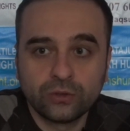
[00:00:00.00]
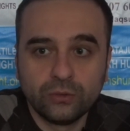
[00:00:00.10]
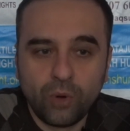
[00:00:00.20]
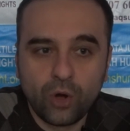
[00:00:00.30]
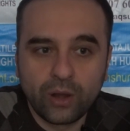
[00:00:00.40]

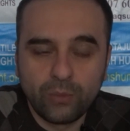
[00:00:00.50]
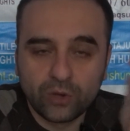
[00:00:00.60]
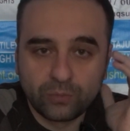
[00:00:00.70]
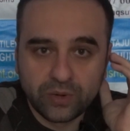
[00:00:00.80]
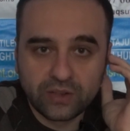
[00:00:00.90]
more
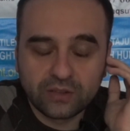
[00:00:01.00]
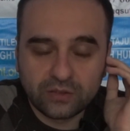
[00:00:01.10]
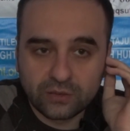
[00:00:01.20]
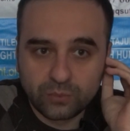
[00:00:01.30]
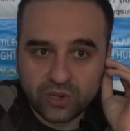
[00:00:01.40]
about
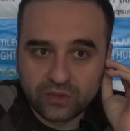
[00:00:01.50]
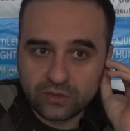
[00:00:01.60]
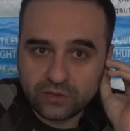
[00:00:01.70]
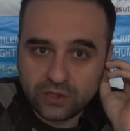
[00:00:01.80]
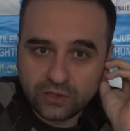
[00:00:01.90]

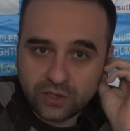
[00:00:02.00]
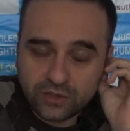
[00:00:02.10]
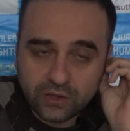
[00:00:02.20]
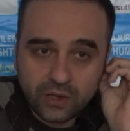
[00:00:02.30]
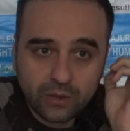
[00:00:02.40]
prisons
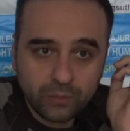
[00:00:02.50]
indeed,